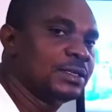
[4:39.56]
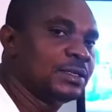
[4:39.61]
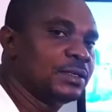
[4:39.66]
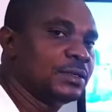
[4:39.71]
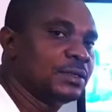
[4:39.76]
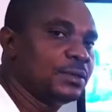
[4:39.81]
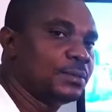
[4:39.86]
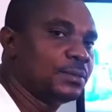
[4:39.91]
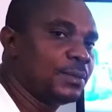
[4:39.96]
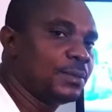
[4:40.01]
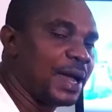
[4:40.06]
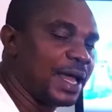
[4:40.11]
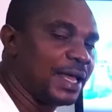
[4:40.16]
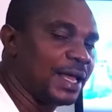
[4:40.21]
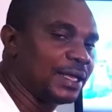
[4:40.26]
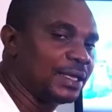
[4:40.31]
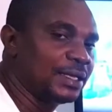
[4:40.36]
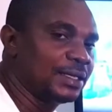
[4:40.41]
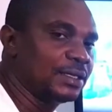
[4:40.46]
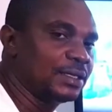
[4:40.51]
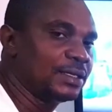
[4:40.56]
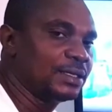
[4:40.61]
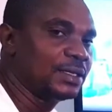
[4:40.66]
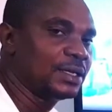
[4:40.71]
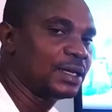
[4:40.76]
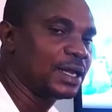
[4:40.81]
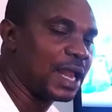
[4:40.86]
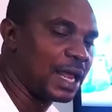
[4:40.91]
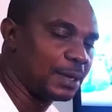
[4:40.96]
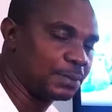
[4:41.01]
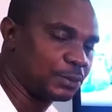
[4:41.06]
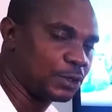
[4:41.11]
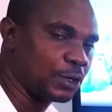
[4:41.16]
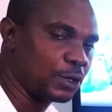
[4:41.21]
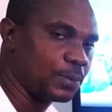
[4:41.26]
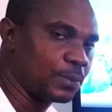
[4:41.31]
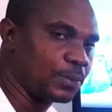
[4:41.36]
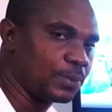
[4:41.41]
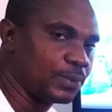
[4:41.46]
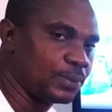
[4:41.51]
my
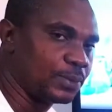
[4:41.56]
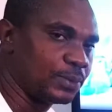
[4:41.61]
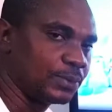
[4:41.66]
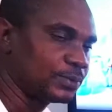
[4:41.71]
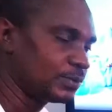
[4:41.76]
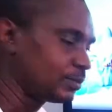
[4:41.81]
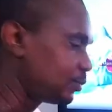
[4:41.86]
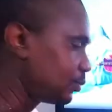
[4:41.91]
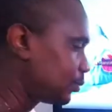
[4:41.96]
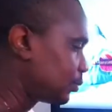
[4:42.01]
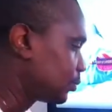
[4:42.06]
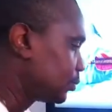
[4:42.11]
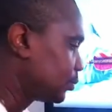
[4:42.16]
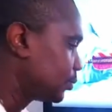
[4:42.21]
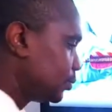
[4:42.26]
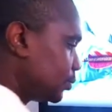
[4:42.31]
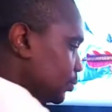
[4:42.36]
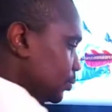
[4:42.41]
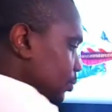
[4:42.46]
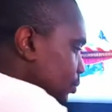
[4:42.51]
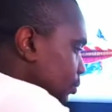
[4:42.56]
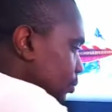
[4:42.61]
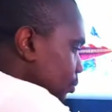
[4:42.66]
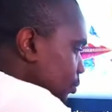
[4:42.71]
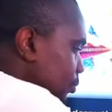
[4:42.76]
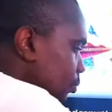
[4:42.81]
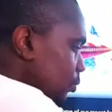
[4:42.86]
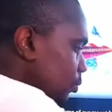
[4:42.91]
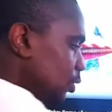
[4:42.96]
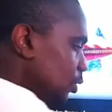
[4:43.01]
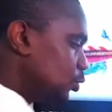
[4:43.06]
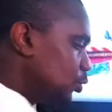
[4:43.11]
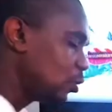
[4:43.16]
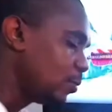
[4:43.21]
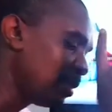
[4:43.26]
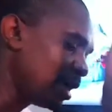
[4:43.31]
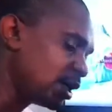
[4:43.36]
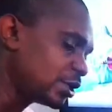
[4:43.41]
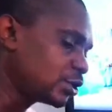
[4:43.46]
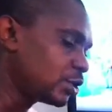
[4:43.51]
laptop. So make
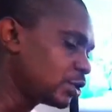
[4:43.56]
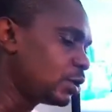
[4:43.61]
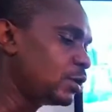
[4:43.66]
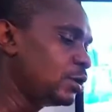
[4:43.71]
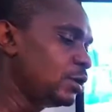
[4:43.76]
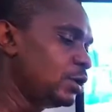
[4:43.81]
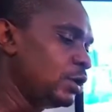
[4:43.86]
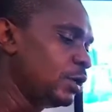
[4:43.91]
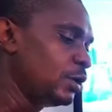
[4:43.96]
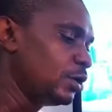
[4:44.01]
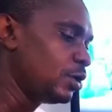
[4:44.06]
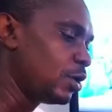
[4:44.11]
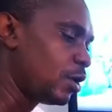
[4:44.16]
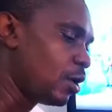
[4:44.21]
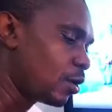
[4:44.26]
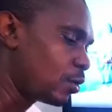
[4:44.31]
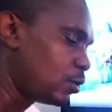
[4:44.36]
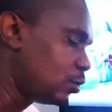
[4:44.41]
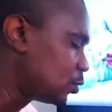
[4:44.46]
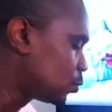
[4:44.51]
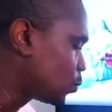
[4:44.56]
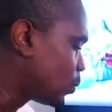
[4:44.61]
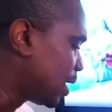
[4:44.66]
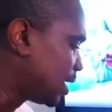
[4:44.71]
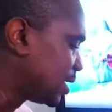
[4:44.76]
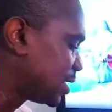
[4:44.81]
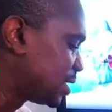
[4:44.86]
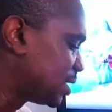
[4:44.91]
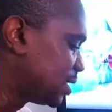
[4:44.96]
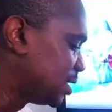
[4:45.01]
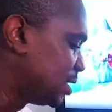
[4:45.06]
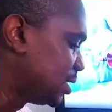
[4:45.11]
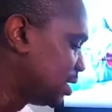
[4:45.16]
sure your Oculus Quest